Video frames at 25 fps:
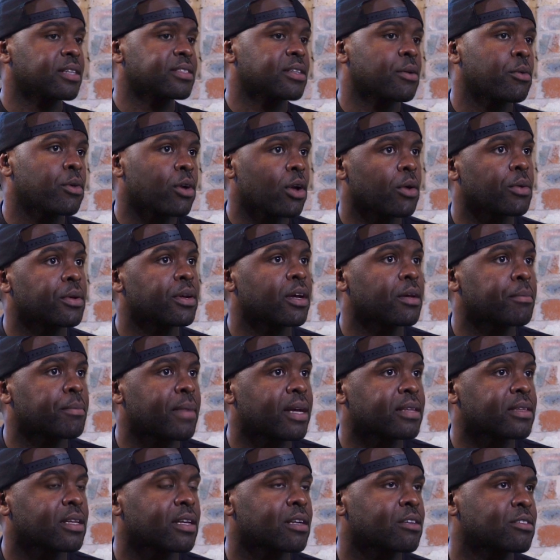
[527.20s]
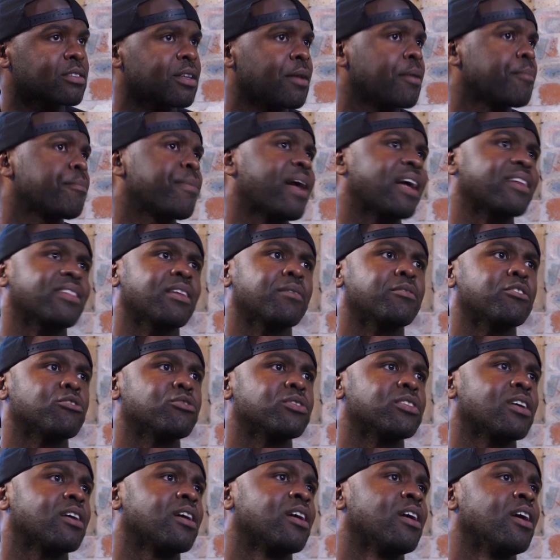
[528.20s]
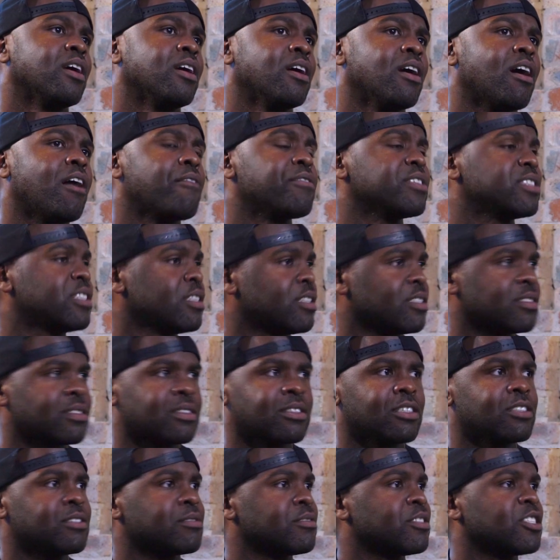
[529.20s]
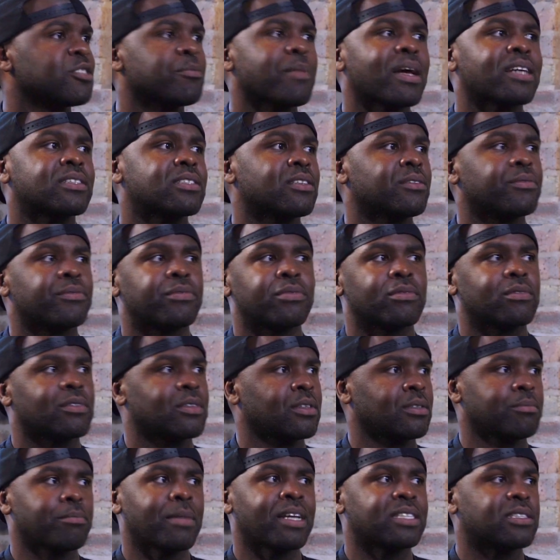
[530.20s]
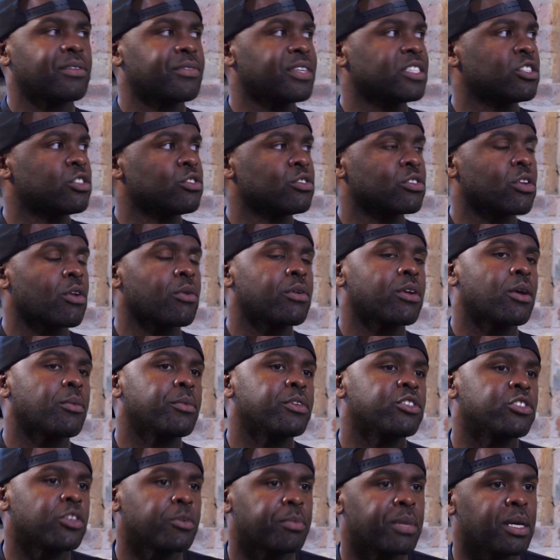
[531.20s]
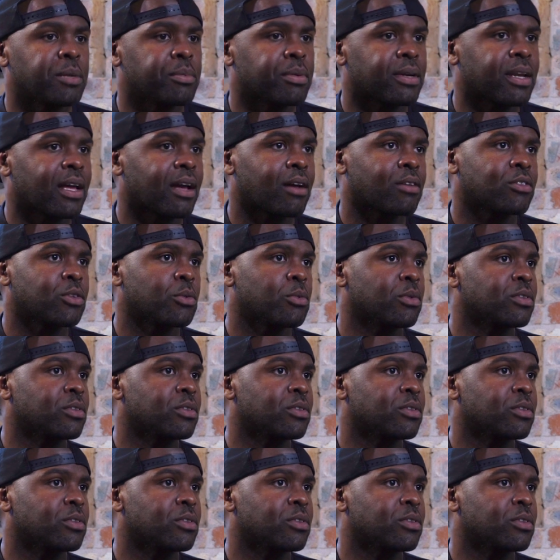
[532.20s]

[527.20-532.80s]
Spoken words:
of things that were going on back then. Because back then there was obviously there's massive issues going on with young people now.